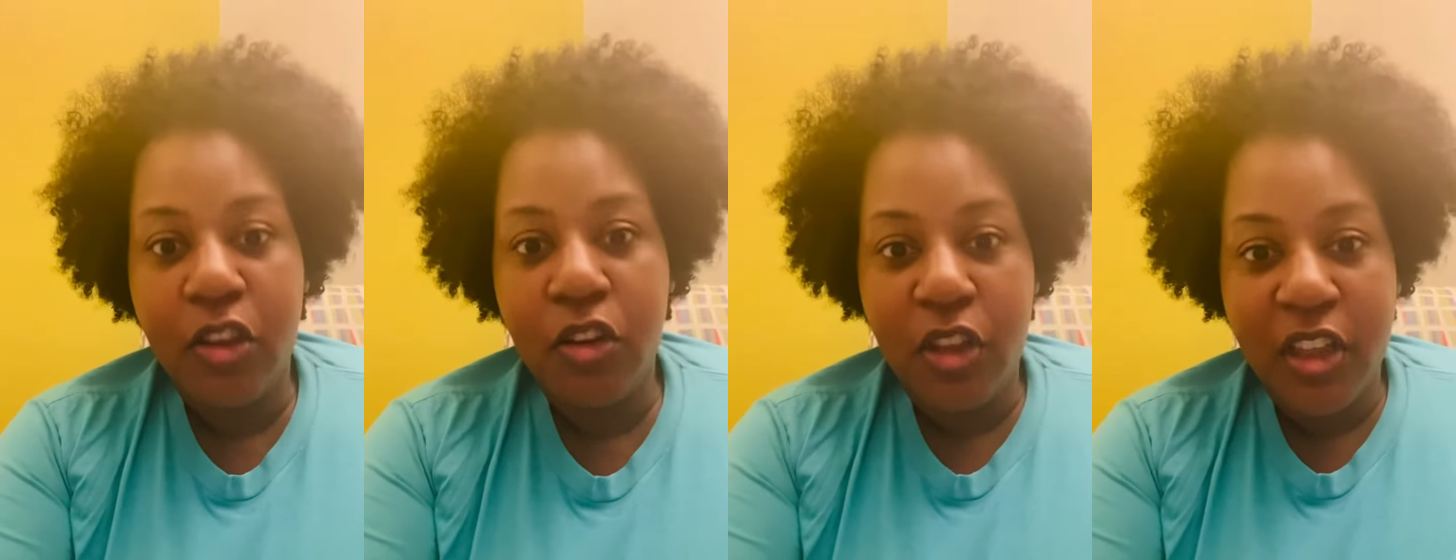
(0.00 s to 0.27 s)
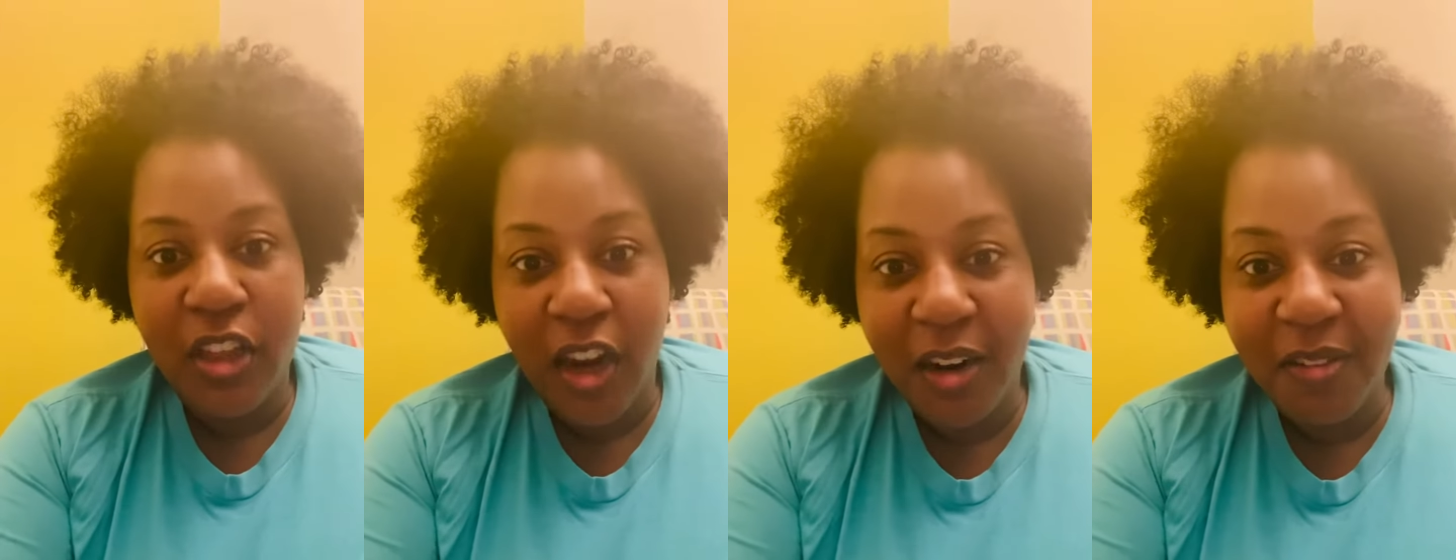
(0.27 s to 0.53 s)

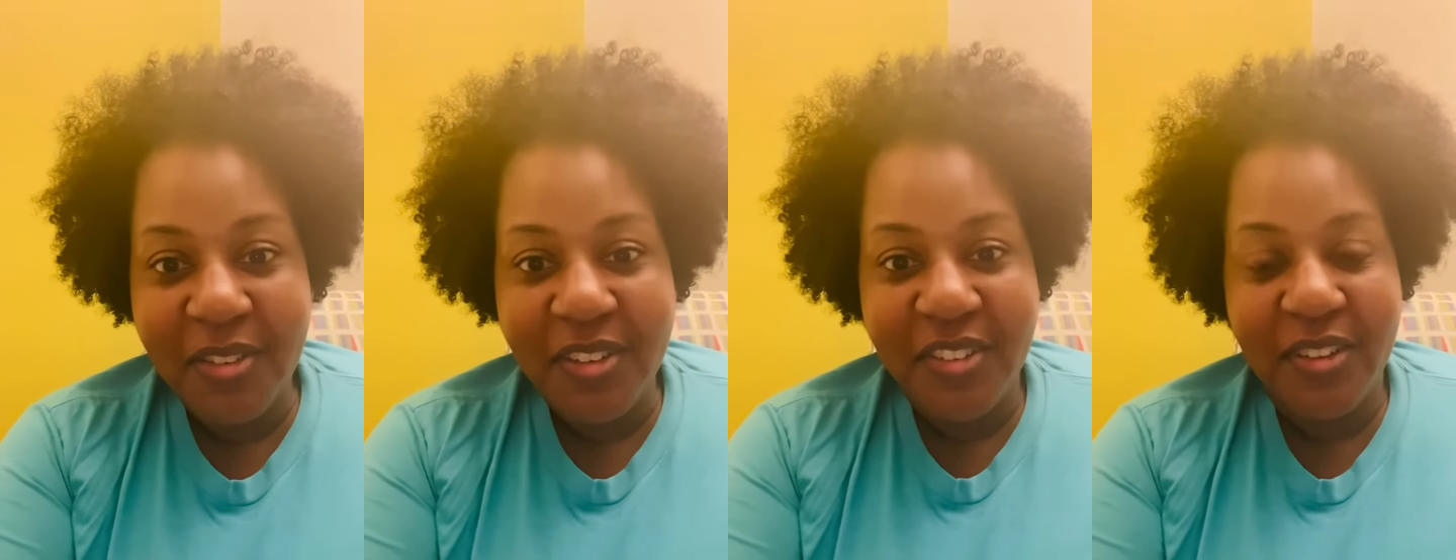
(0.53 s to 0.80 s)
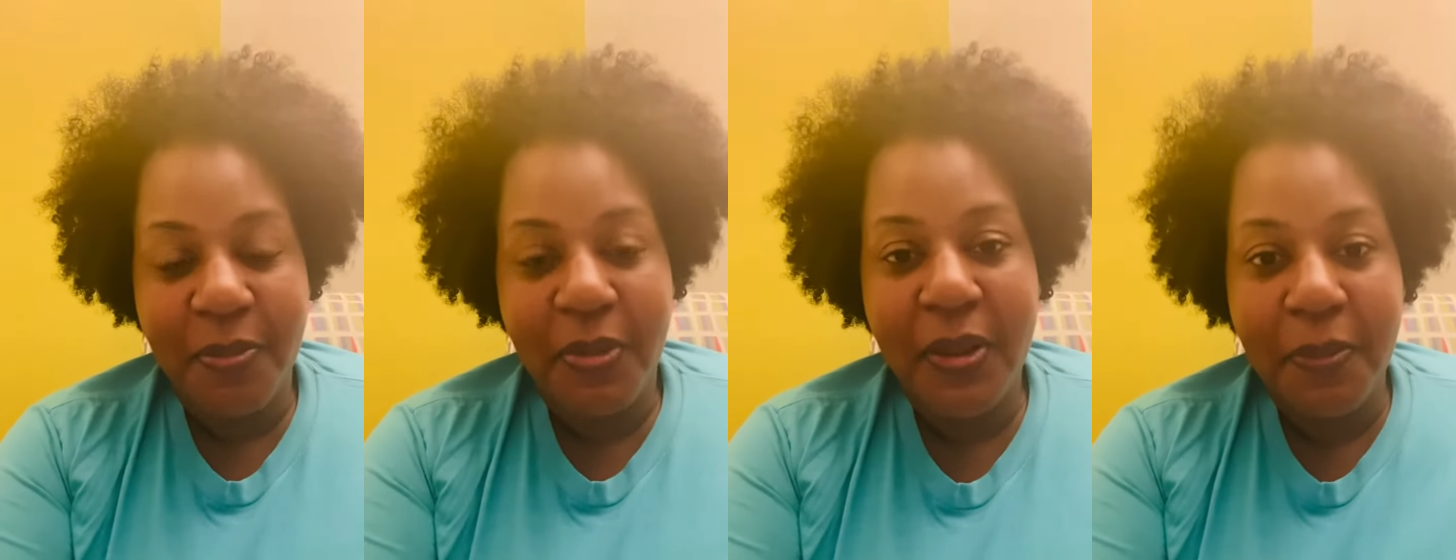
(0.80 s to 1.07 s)

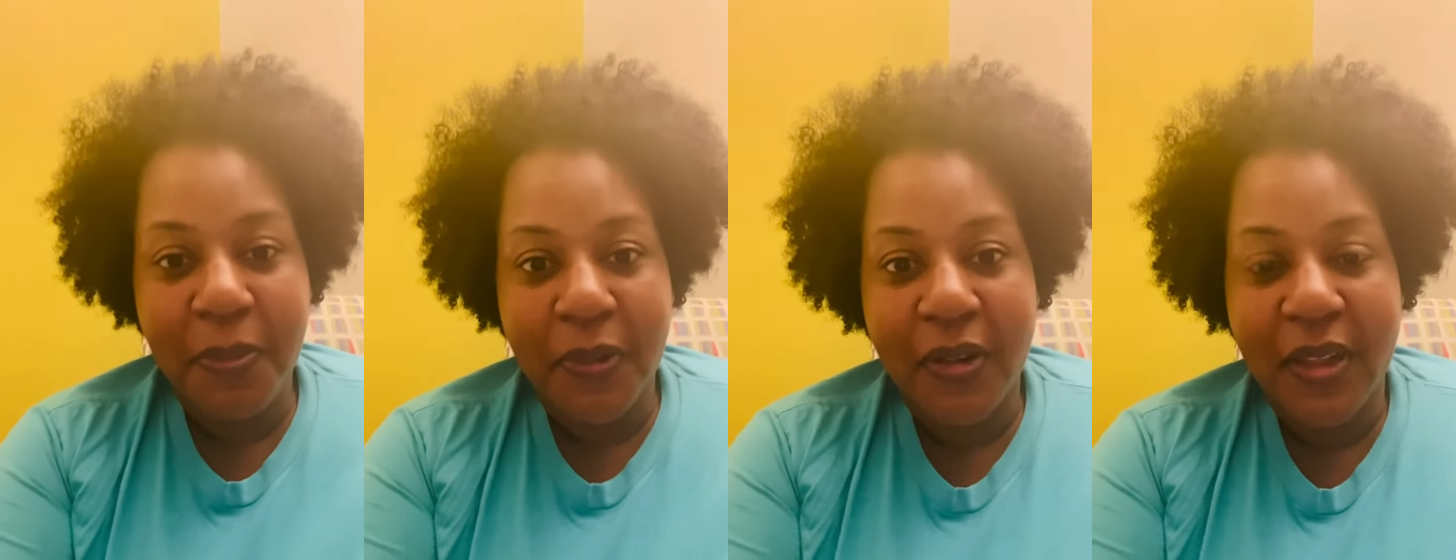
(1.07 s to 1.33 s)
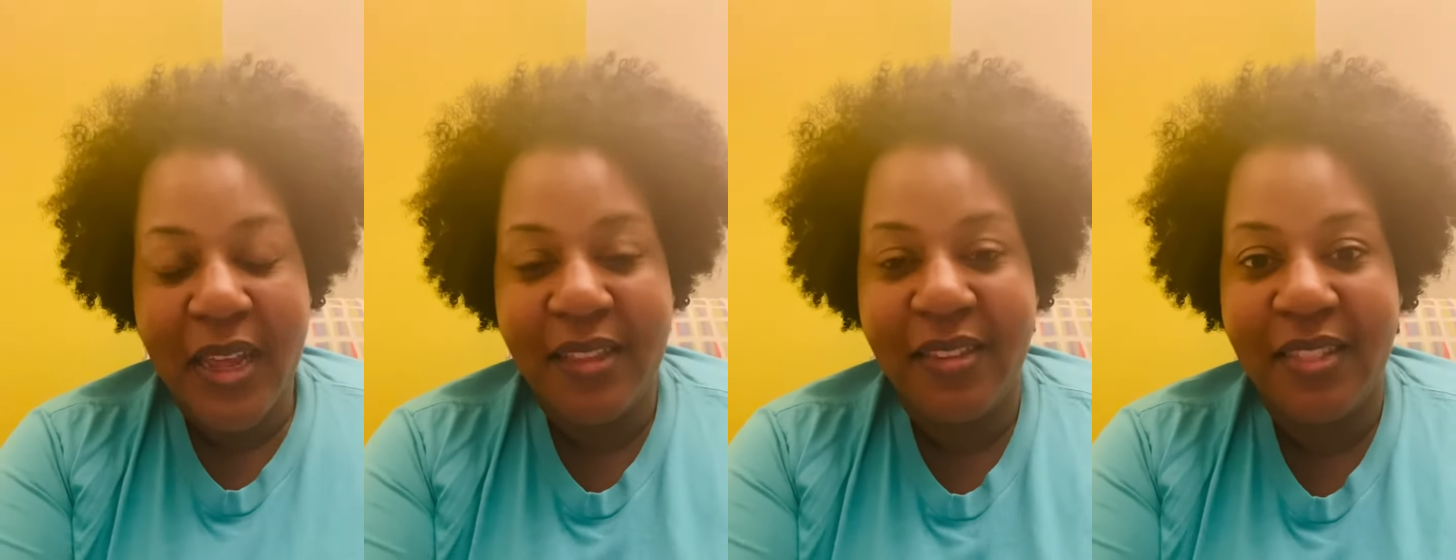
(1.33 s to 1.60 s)
encouraging people
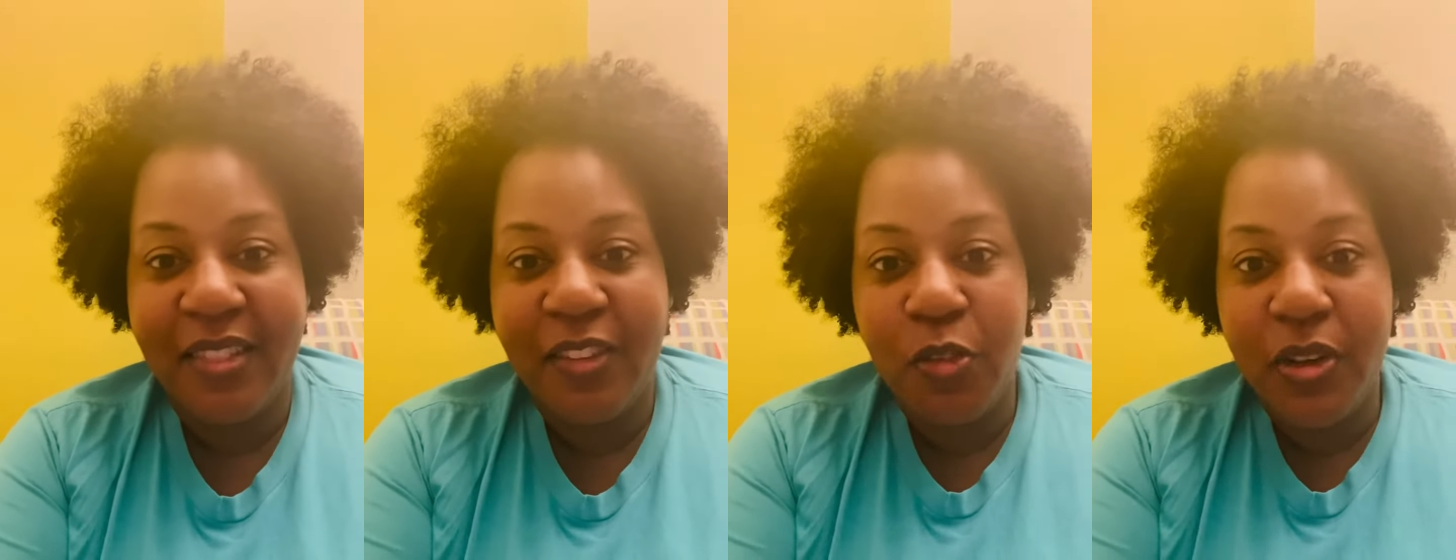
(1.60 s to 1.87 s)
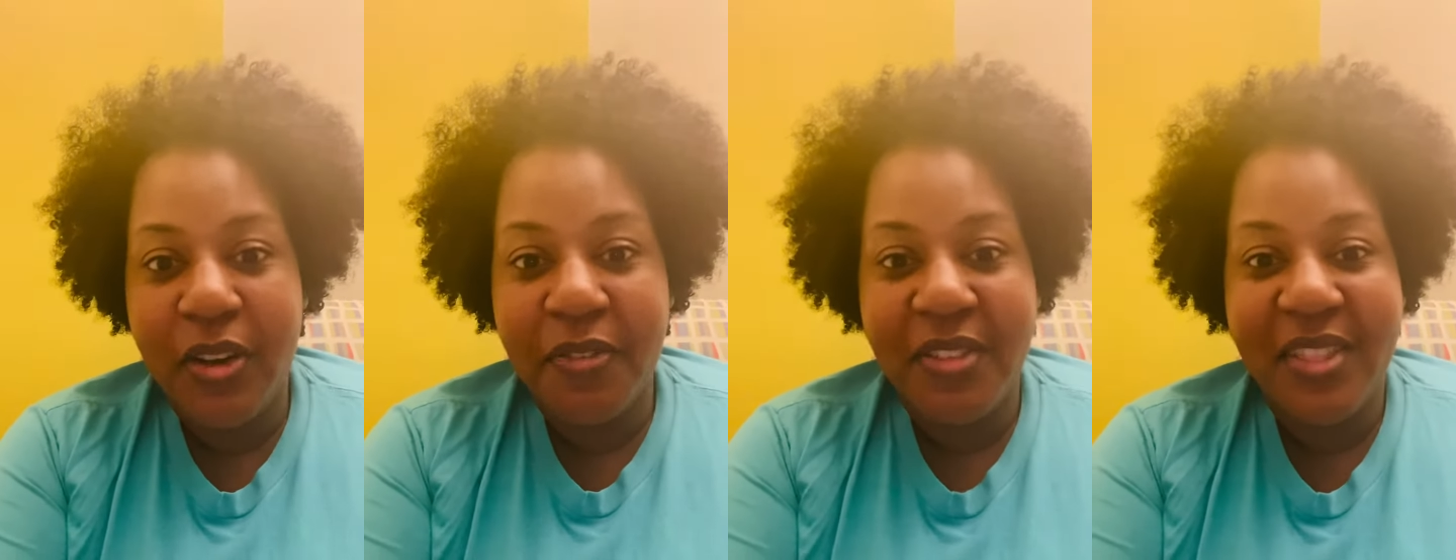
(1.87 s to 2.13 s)
and doing
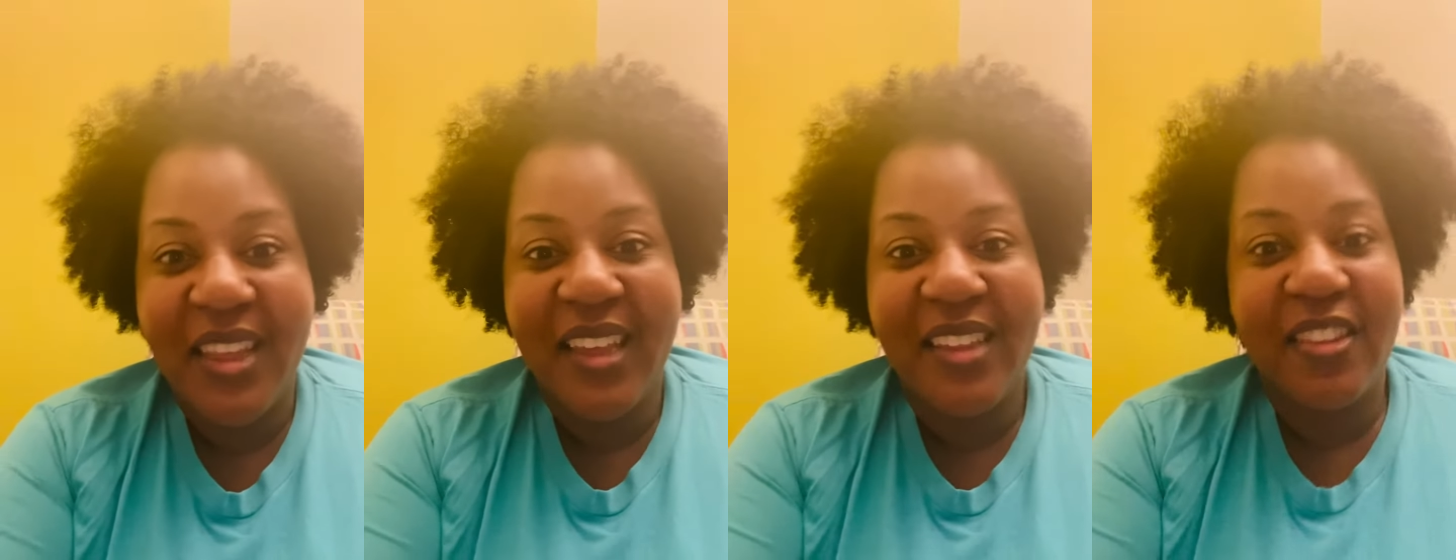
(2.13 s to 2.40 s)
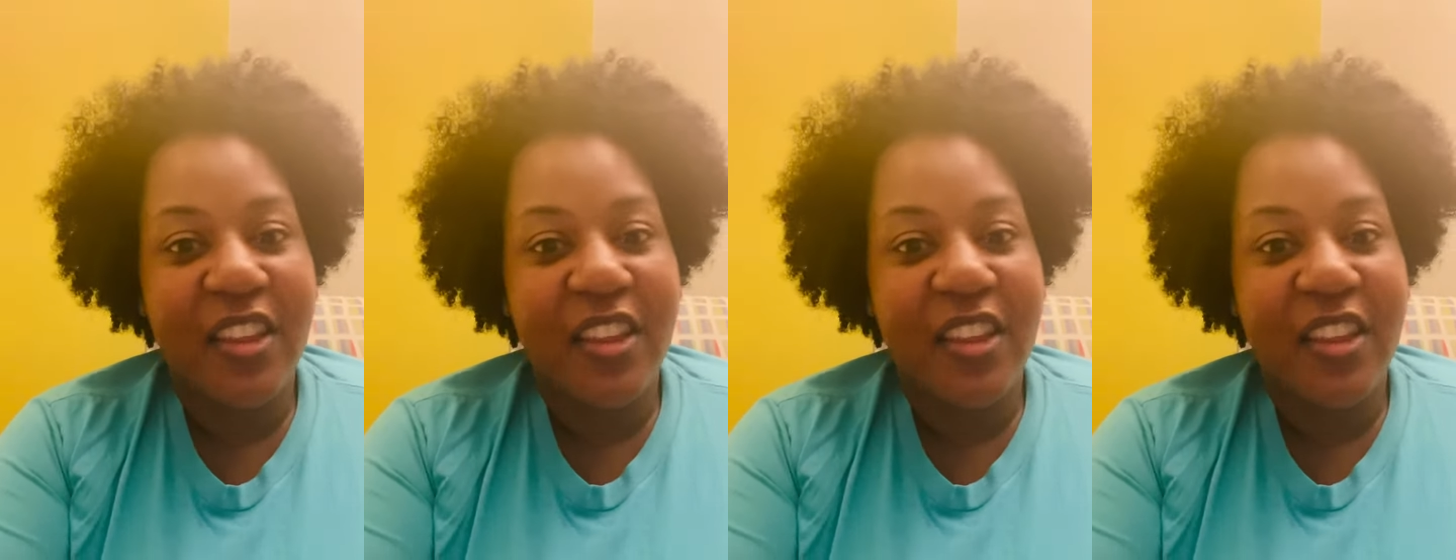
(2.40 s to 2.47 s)
different things.